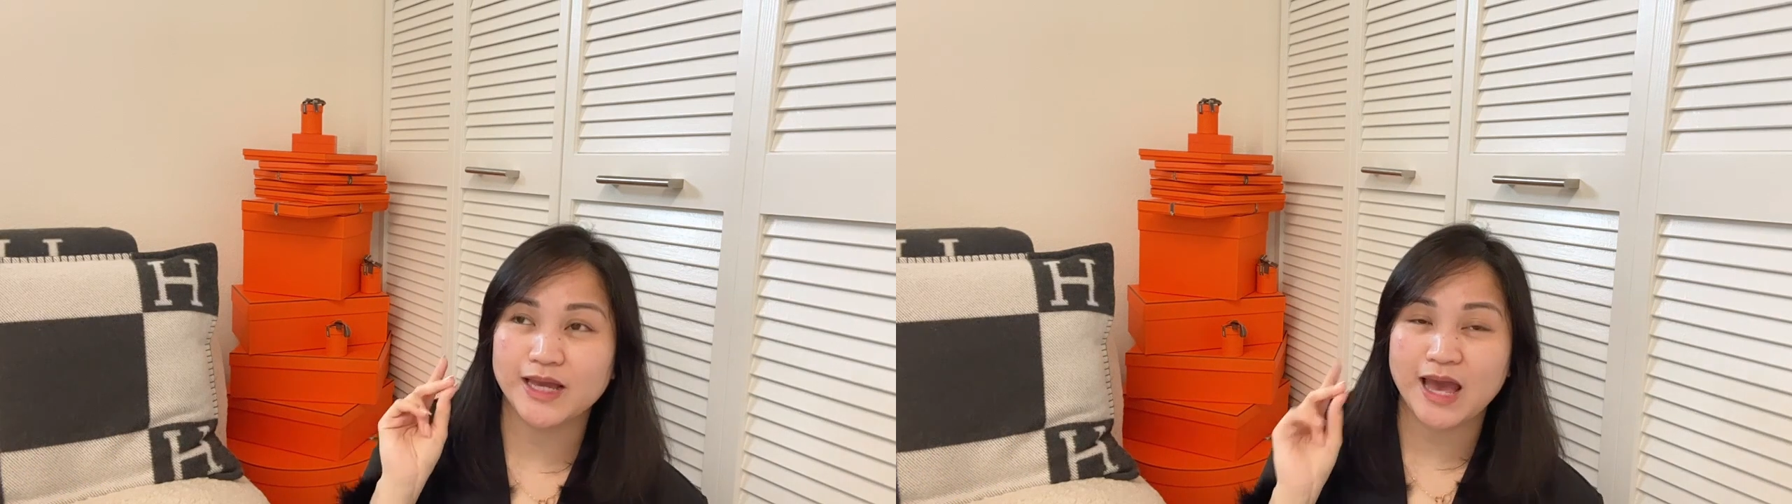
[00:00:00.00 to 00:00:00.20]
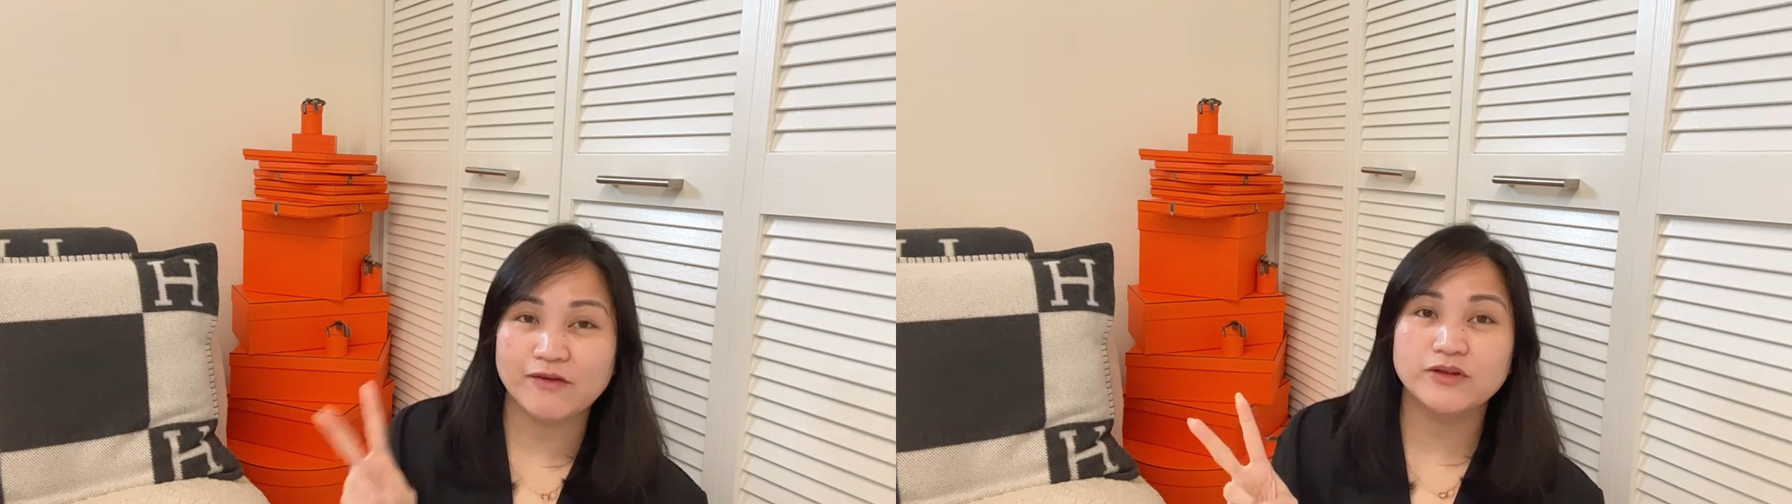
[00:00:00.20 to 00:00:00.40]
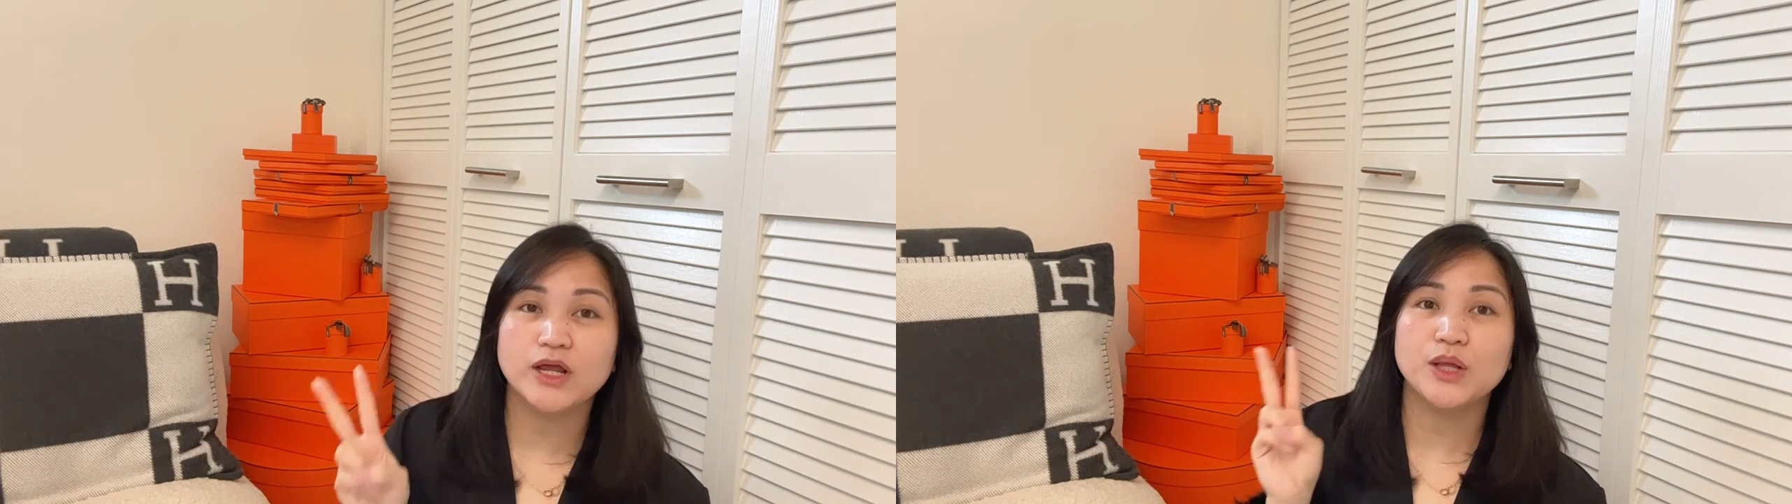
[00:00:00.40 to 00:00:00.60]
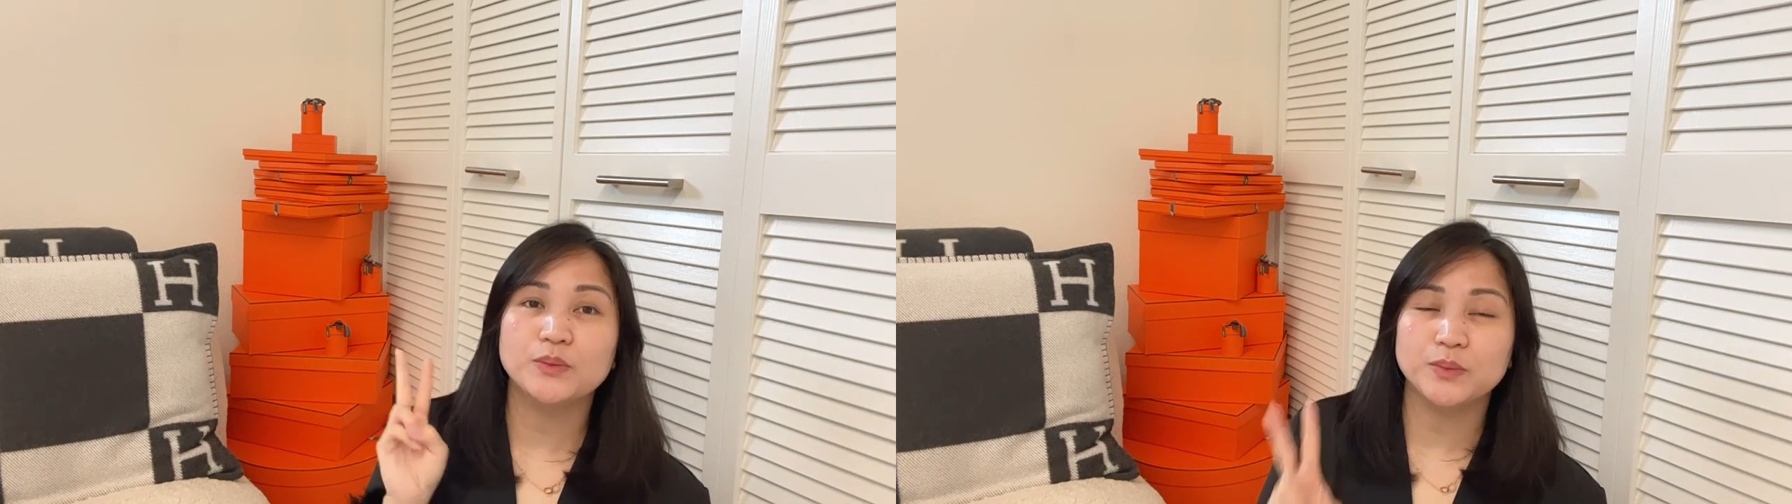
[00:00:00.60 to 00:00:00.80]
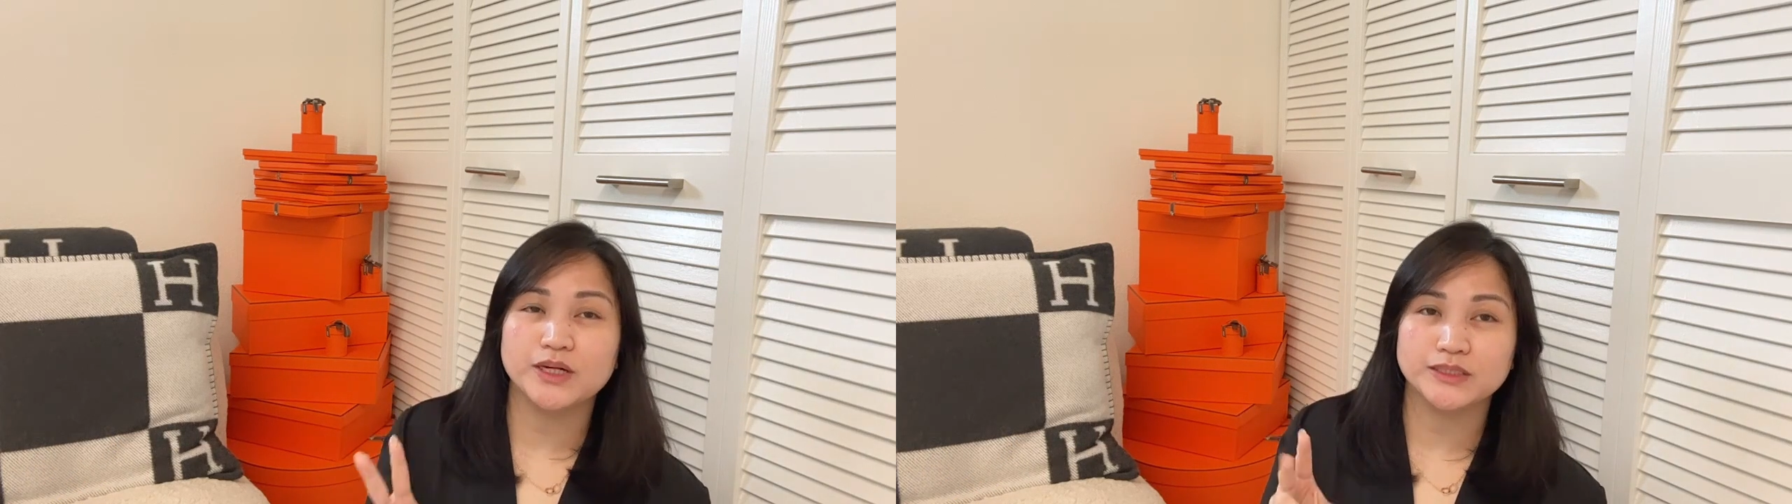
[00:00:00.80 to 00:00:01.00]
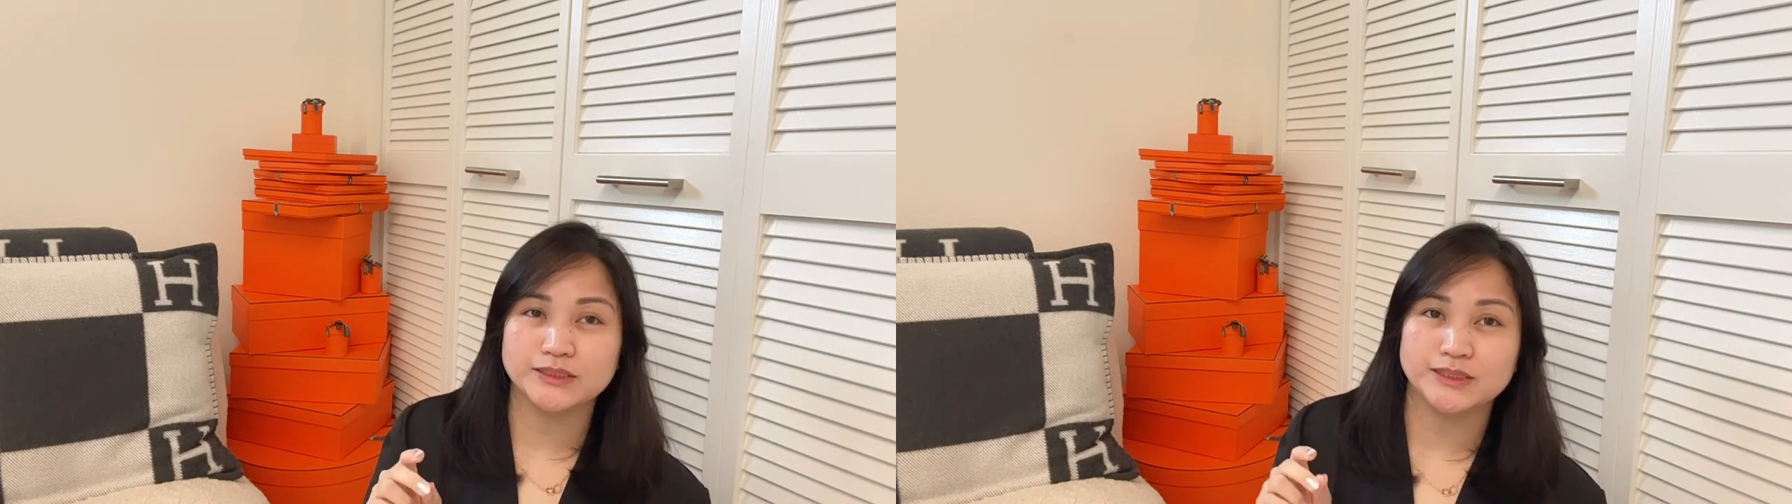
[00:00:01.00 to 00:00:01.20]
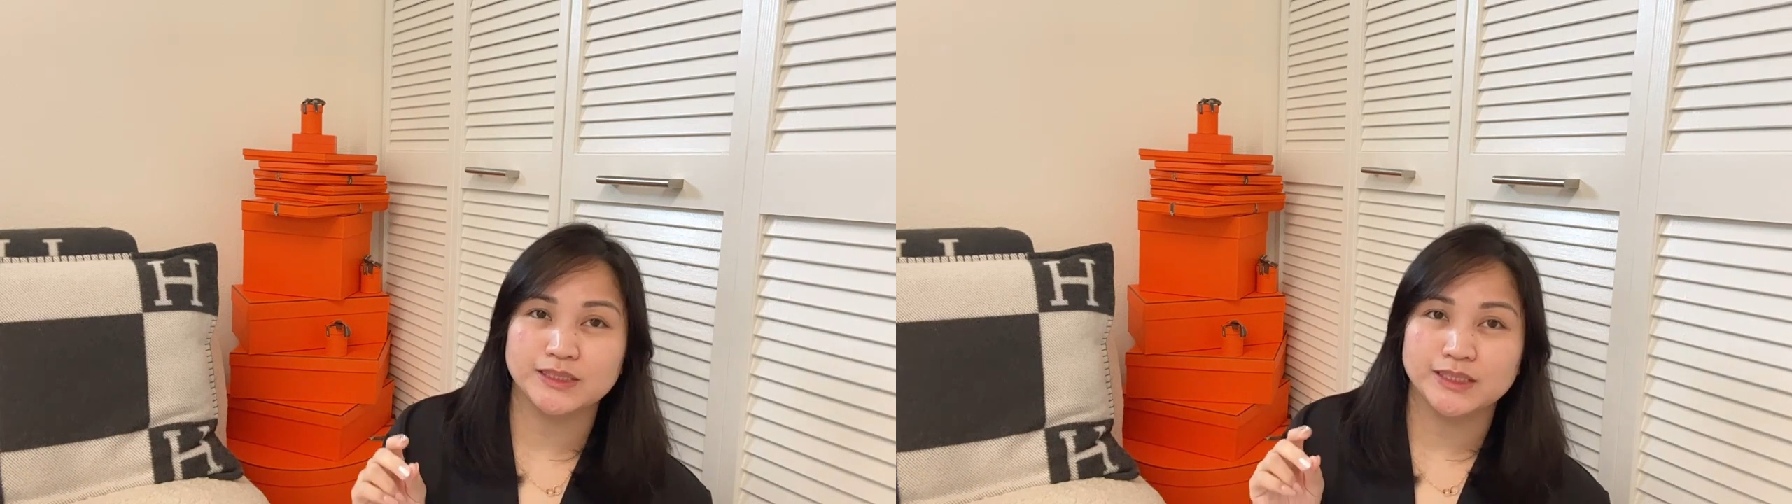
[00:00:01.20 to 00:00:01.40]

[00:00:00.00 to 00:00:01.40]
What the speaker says: haven't unboxed